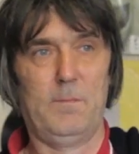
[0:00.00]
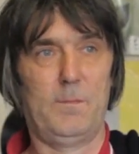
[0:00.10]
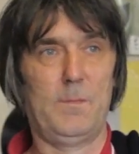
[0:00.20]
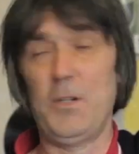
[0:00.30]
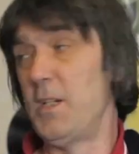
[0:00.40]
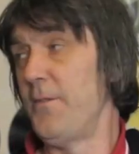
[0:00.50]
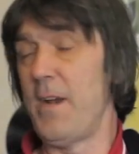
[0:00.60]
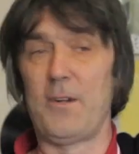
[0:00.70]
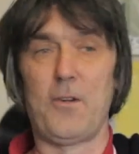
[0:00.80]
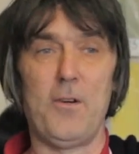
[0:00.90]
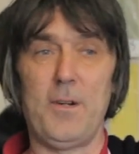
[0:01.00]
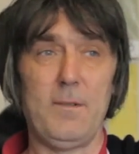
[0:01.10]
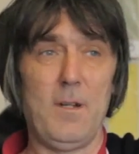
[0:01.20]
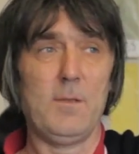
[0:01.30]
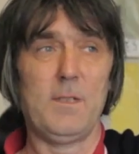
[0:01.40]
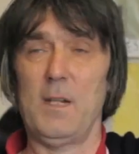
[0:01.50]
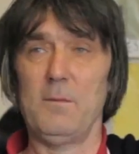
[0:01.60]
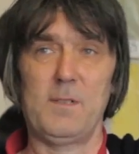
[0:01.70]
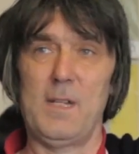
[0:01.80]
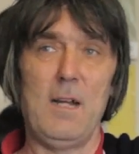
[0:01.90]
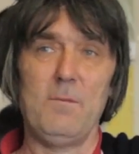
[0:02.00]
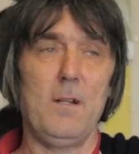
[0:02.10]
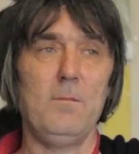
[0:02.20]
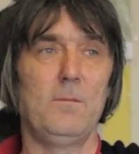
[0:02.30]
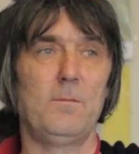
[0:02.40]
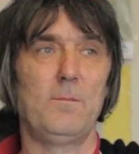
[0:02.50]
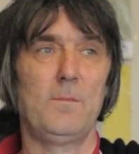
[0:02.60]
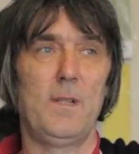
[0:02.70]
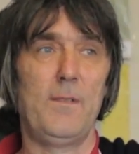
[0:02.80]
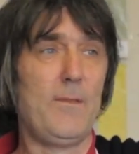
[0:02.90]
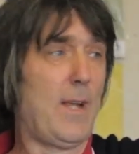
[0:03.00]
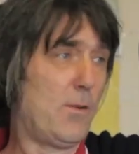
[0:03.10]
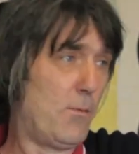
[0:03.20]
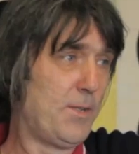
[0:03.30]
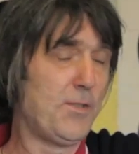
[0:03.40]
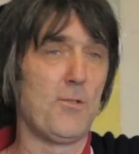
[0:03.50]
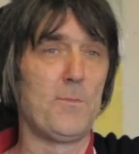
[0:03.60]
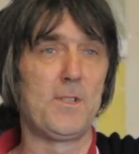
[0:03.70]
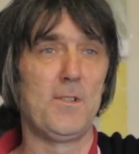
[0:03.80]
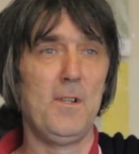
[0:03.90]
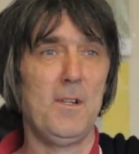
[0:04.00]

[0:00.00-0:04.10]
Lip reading: I only live around the corner now, it's sound now. If you ever get lonely, just open the door.